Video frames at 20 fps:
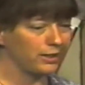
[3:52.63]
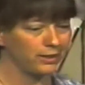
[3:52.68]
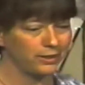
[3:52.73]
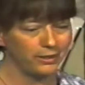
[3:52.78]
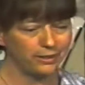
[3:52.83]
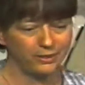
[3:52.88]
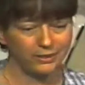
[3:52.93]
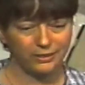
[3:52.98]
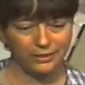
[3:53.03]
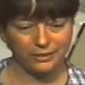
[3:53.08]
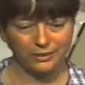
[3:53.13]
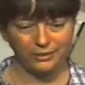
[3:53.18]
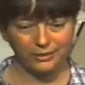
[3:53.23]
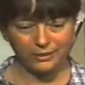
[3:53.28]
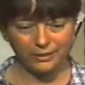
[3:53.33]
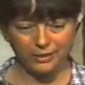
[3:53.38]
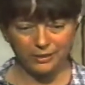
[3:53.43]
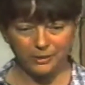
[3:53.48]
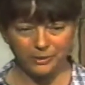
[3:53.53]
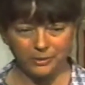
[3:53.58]
This is
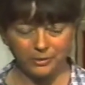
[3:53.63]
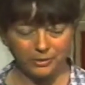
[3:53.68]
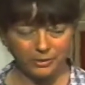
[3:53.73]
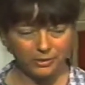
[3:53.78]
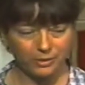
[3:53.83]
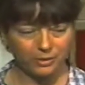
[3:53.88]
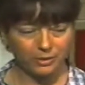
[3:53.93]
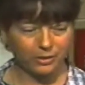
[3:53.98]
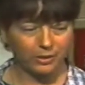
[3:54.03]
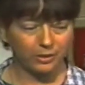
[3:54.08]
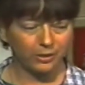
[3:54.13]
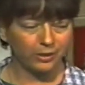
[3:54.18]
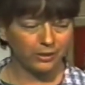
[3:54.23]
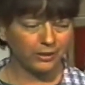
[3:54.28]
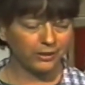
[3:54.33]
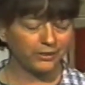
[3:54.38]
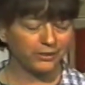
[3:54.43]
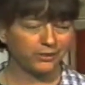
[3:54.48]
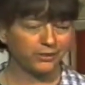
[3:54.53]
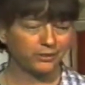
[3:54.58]
a
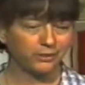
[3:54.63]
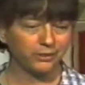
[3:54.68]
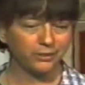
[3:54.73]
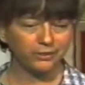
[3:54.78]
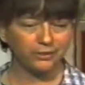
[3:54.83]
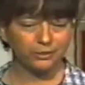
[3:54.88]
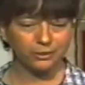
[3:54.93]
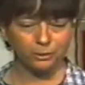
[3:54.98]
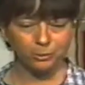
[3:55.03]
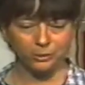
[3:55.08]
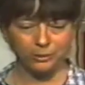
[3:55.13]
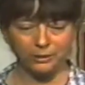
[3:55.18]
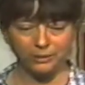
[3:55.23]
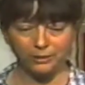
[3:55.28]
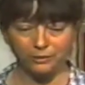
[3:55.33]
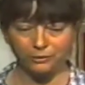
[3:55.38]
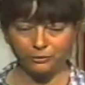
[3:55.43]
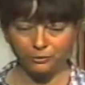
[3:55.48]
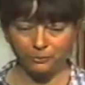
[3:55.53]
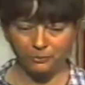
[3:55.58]
silk
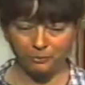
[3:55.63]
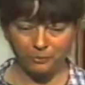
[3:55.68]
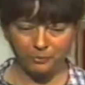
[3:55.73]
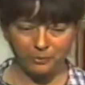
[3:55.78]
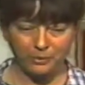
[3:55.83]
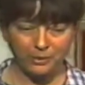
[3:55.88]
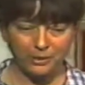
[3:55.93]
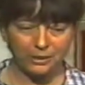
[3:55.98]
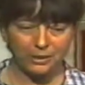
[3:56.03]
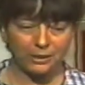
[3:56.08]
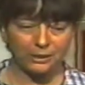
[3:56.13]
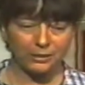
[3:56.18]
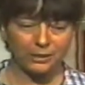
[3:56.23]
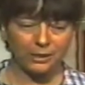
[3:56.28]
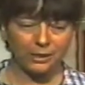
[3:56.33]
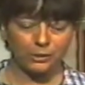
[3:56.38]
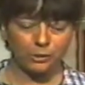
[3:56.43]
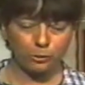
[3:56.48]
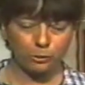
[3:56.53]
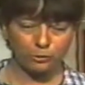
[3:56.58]
screen, the
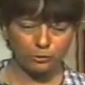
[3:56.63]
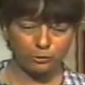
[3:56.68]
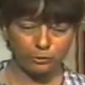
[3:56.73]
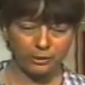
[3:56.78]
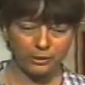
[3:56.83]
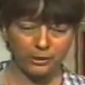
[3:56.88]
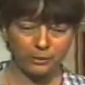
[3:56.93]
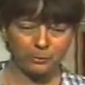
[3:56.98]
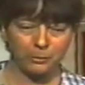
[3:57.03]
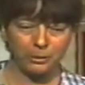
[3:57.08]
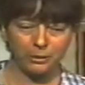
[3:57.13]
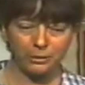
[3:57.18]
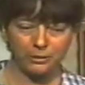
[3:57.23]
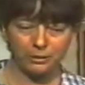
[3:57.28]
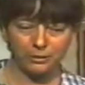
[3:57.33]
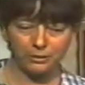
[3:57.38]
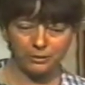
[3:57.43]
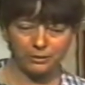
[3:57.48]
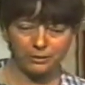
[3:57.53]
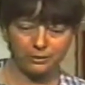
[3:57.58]
actual frame, and
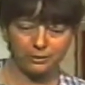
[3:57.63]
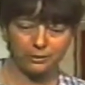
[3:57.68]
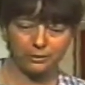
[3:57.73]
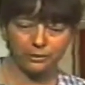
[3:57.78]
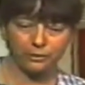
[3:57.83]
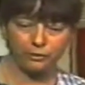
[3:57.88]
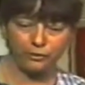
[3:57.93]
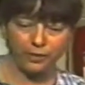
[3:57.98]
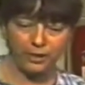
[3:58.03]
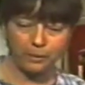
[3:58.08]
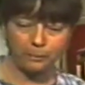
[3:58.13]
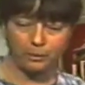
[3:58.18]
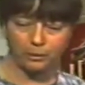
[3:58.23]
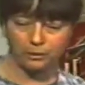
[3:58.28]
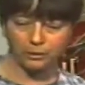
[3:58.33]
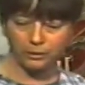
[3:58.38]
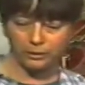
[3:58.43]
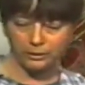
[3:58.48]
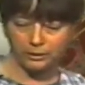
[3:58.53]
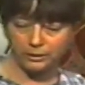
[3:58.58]
the
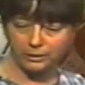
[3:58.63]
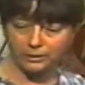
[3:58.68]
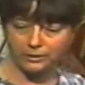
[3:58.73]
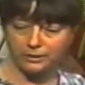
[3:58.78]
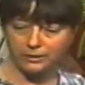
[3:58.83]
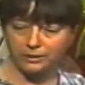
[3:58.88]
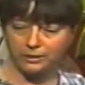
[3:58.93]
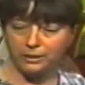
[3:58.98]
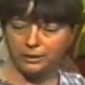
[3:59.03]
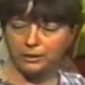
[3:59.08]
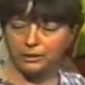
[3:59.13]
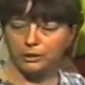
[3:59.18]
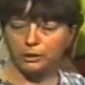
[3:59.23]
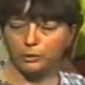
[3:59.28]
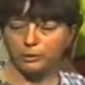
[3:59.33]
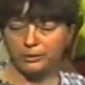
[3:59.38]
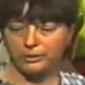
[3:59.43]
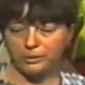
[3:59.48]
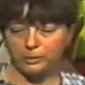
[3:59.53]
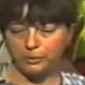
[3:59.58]
fabric on it
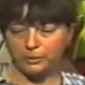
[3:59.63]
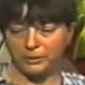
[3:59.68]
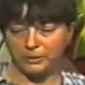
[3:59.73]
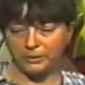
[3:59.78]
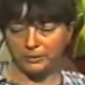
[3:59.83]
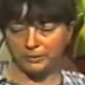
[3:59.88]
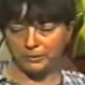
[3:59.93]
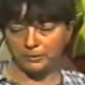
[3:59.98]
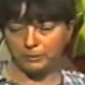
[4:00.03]
used to be